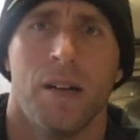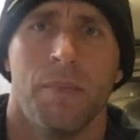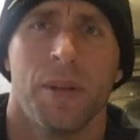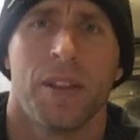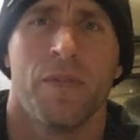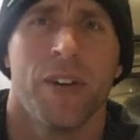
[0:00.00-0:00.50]

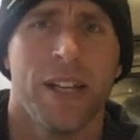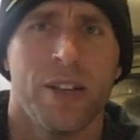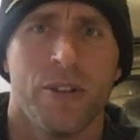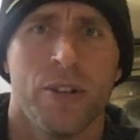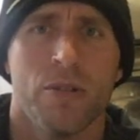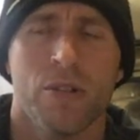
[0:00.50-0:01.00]
But the video
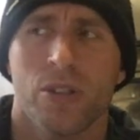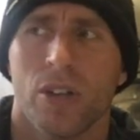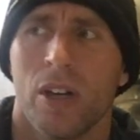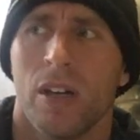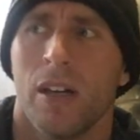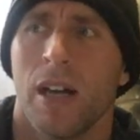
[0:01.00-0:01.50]
you
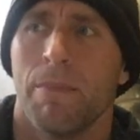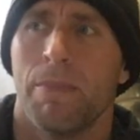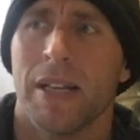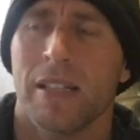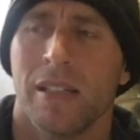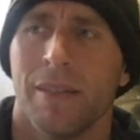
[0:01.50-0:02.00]
saw, I
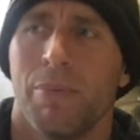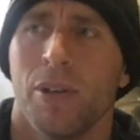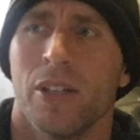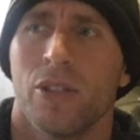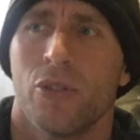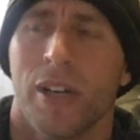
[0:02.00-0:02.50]
basically
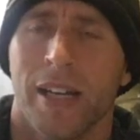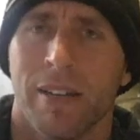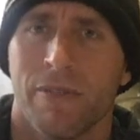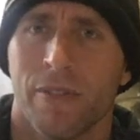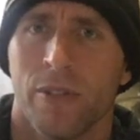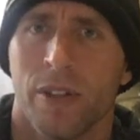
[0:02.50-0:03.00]
put training
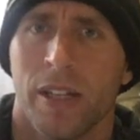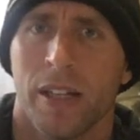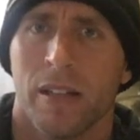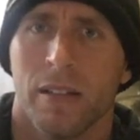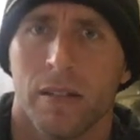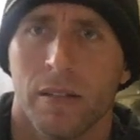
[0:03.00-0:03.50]
fluid
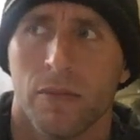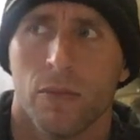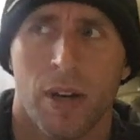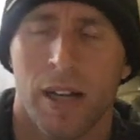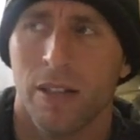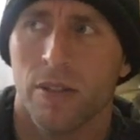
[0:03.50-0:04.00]
in
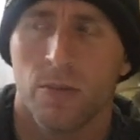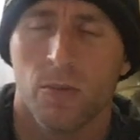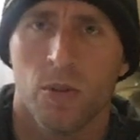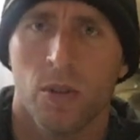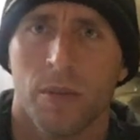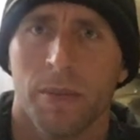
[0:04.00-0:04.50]
while it was
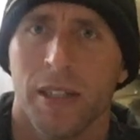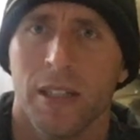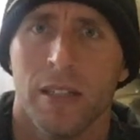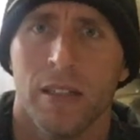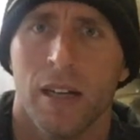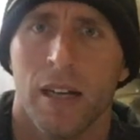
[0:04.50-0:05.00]
warm. I
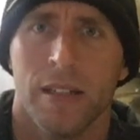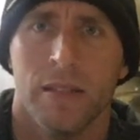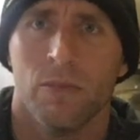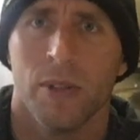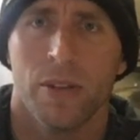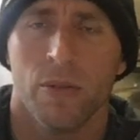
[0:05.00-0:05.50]

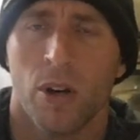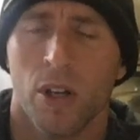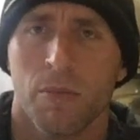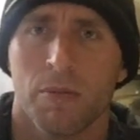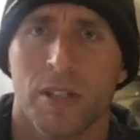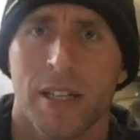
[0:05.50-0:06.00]
went through all
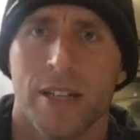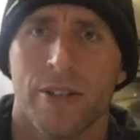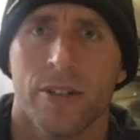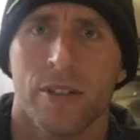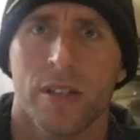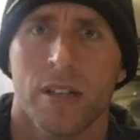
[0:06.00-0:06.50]
the
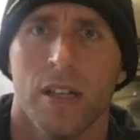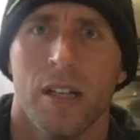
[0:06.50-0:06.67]
procedures,